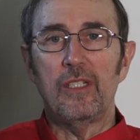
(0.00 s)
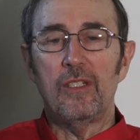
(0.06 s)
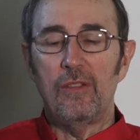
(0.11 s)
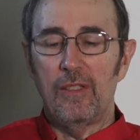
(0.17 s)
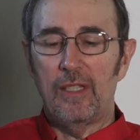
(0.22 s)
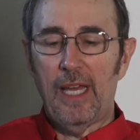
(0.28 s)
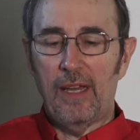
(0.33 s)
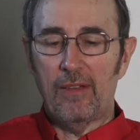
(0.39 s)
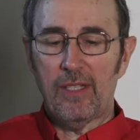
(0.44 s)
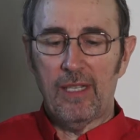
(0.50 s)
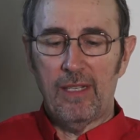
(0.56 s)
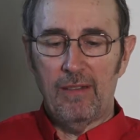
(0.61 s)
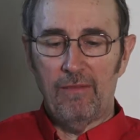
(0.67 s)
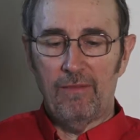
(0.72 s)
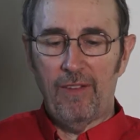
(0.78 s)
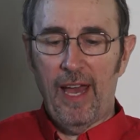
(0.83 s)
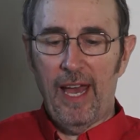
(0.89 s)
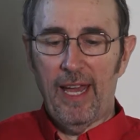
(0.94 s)

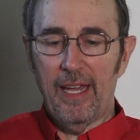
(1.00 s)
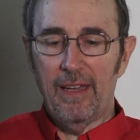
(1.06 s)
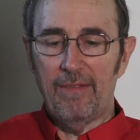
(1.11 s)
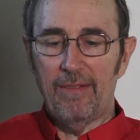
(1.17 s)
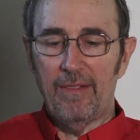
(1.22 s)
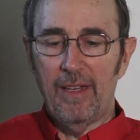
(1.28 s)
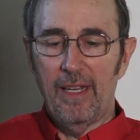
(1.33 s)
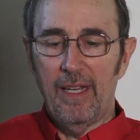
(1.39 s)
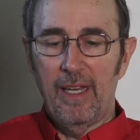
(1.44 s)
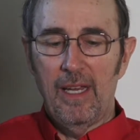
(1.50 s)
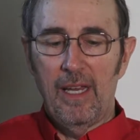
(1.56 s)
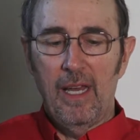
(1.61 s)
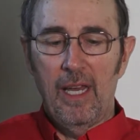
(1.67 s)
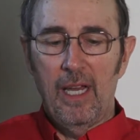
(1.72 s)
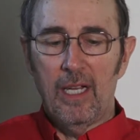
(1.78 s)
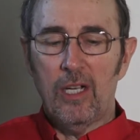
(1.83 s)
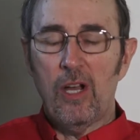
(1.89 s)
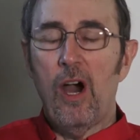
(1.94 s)
2005.
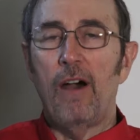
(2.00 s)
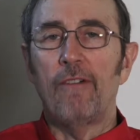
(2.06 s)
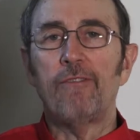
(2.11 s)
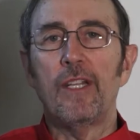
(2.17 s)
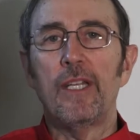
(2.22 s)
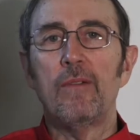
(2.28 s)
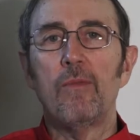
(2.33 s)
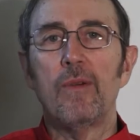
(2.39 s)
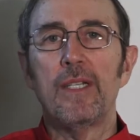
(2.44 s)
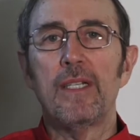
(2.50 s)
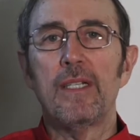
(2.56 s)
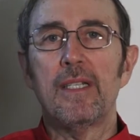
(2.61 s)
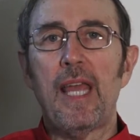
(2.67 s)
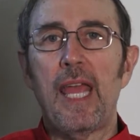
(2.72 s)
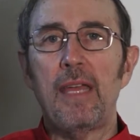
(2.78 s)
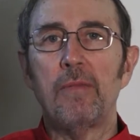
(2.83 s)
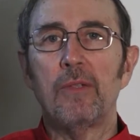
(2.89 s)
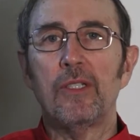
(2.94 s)
Coughlin
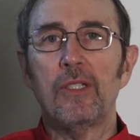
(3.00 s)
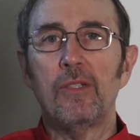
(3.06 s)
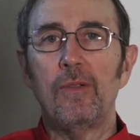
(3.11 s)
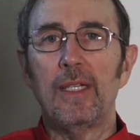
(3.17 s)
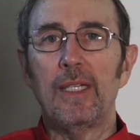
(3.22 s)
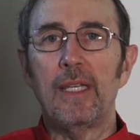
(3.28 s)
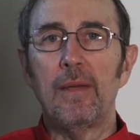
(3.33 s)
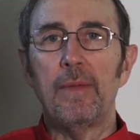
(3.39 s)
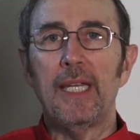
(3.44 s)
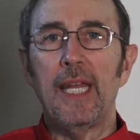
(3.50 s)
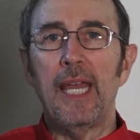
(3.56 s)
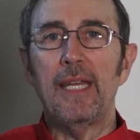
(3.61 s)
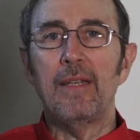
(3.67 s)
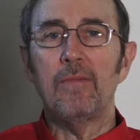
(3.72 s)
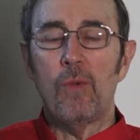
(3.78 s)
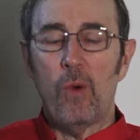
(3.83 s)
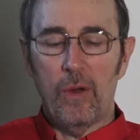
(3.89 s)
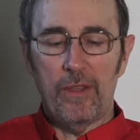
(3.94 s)
was able to
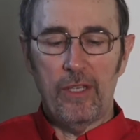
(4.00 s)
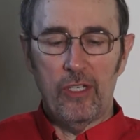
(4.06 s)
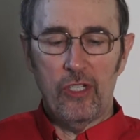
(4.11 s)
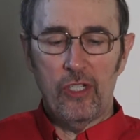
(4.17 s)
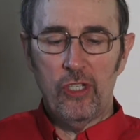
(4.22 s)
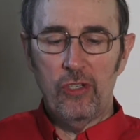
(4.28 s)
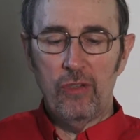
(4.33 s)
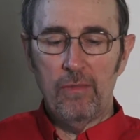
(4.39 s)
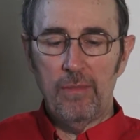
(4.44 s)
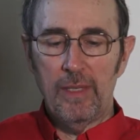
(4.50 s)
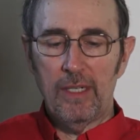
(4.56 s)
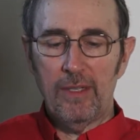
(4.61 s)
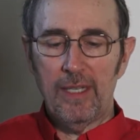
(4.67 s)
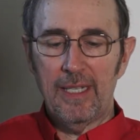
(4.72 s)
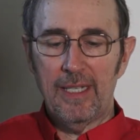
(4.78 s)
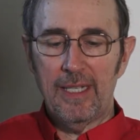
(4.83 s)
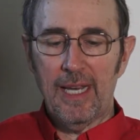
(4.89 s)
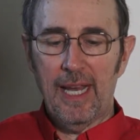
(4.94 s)
eliminate more than $2
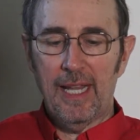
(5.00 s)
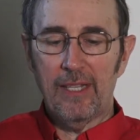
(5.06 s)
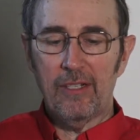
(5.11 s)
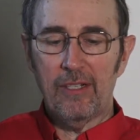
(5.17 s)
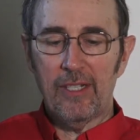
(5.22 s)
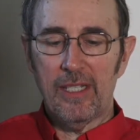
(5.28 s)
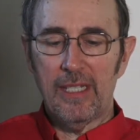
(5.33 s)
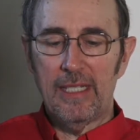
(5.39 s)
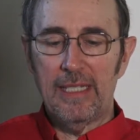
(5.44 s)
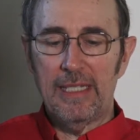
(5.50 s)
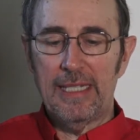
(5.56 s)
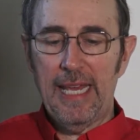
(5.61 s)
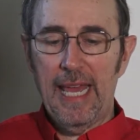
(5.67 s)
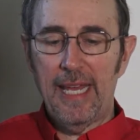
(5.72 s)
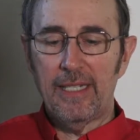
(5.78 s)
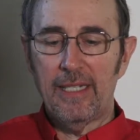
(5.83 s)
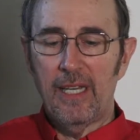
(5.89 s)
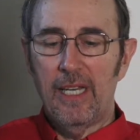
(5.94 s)
million in
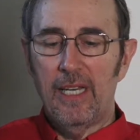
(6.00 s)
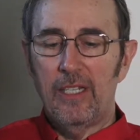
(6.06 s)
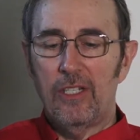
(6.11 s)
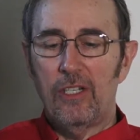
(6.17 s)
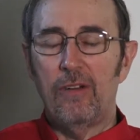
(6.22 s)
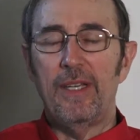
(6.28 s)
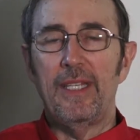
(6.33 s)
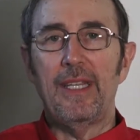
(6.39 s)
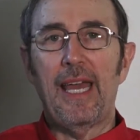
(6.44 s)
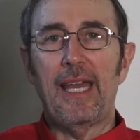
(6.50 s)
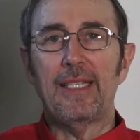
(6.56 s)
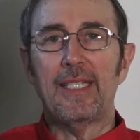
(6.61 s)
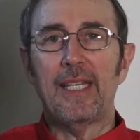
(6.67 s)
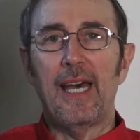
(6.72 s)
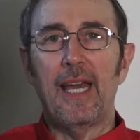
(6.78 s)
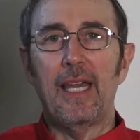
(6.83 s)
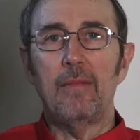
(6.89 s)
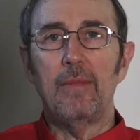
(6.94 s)
debt during that
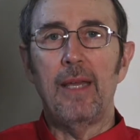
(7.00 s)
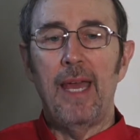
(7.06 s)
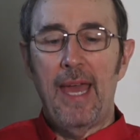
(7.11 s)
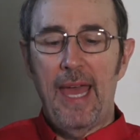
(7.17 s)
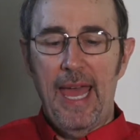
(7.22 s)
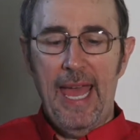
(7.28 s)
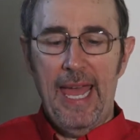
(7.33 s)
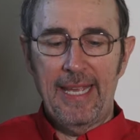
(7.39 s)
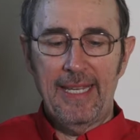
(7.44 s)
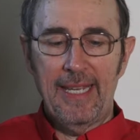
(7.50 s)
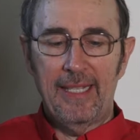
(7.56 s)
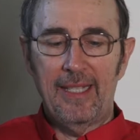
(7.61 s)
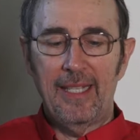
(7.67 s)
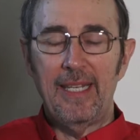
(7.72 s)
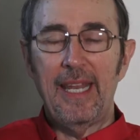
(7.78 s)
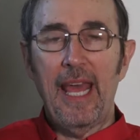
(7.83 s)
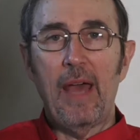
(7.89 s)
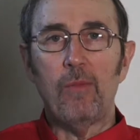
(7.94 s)
time and get
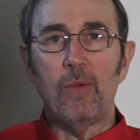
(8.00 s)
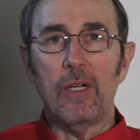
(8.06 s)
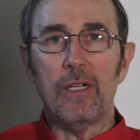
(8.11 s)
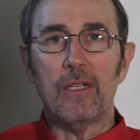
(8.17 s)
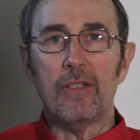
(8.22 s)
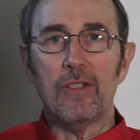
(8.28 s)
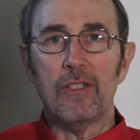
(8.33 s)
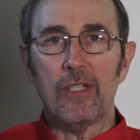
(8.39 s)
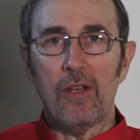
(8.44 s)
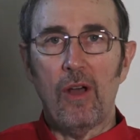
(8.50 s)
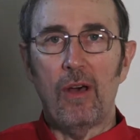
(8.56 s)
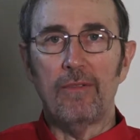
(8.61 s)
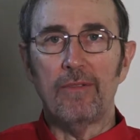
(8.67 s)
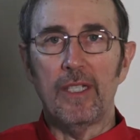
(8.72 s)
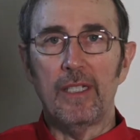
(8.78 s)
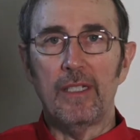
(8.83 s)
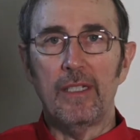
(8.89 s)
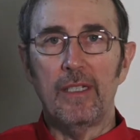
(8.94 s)
the network
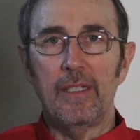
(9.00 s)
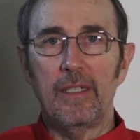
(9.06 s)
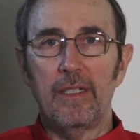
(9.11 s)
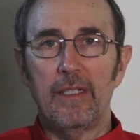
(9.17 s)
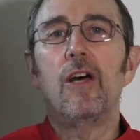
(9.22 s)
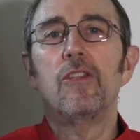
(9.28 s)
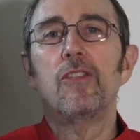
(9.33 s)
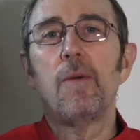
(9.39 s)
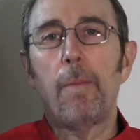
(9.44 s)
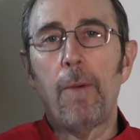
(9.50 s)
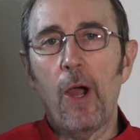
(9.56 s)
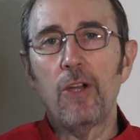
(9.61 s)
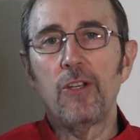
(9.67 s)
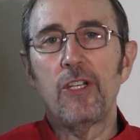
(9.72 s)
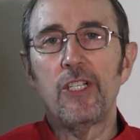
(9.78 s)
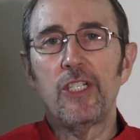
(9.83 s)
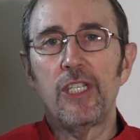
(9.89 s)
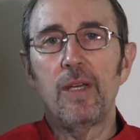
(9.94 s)
solvent. The
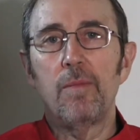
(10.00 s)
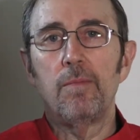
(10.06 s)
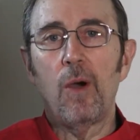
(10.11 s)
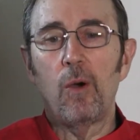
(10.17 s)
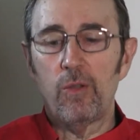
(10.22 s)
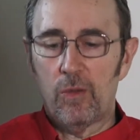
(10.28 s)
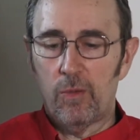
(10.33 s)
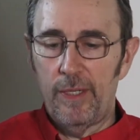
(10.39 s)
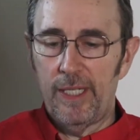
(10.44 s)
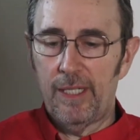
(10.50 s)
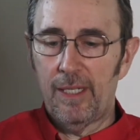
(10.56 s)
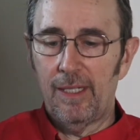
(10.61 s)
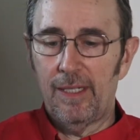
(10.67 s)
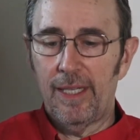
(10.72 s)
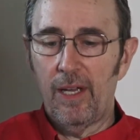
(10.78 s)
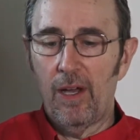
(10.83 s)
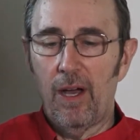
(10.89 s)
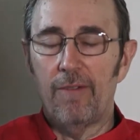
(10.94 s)
partnership most
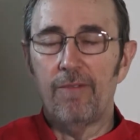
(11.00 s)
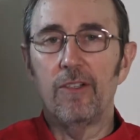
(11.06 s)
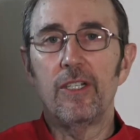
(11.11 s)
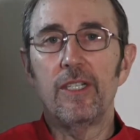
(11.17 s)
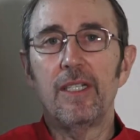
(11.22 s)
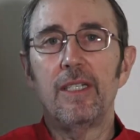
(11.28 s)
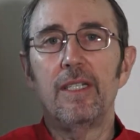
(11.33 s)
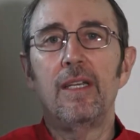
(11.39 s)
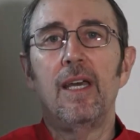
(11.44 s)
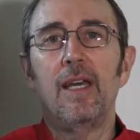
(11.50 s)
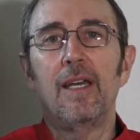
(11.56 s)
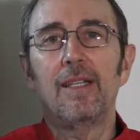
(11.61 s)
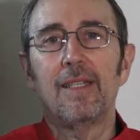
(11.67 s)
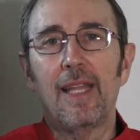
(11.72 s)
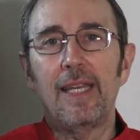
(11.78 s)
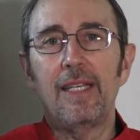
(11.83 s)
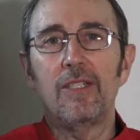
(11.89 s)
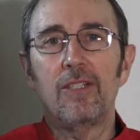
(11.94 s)
recently offered in
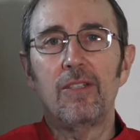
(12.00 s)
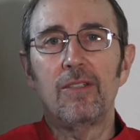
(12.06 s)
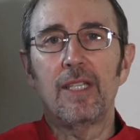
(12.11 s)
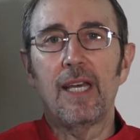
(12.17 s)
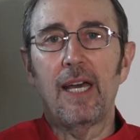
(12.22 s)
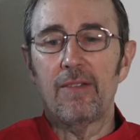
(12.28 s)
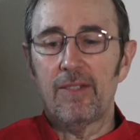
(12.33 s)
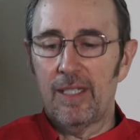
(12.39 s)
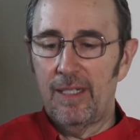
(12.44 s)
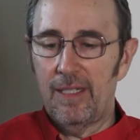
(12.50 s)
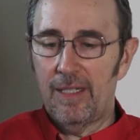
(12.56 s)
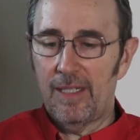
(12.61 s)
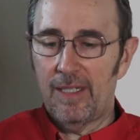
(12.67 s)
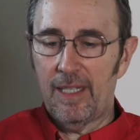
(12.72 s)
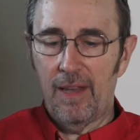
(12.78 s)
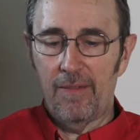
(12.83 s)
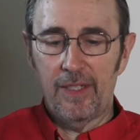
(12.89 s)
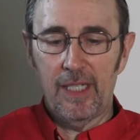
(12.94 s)
late
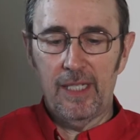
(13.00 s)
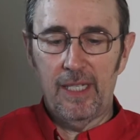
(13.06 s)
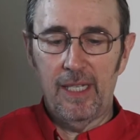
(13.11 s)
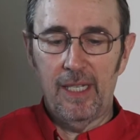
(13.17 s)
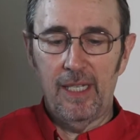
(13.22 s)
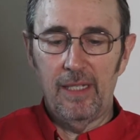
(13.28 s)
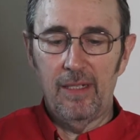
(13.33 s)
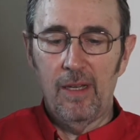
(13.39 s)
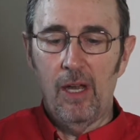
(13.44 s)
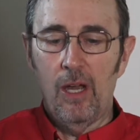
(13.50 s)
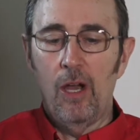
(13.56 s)
2017